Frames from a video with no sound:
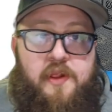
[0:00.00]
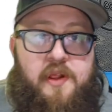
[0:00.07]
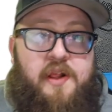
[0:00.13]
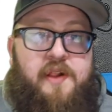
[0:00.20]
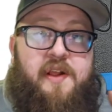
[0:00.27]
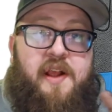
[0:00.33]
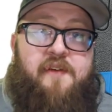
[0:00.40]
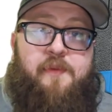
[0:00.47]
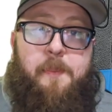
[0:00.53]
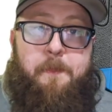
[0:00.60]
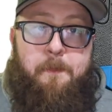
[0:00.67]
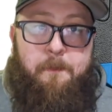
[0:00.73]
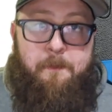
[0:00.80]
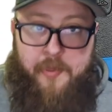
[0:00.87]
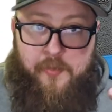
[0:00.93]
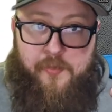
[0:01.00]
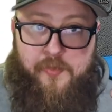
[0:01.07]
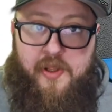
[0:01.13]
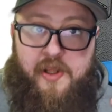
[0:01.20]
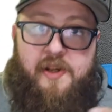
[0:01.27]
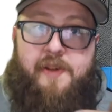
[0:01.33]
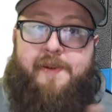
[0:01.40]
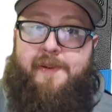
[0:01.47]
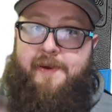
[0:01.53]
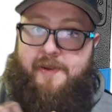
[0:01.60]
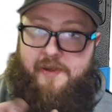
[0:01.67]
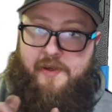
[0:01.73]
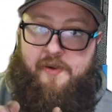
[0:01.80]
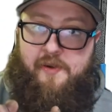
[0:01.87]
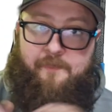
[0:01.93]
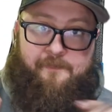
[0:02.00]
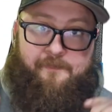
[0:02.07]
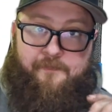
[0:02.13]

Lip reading: and they have a bolt and a nut on them.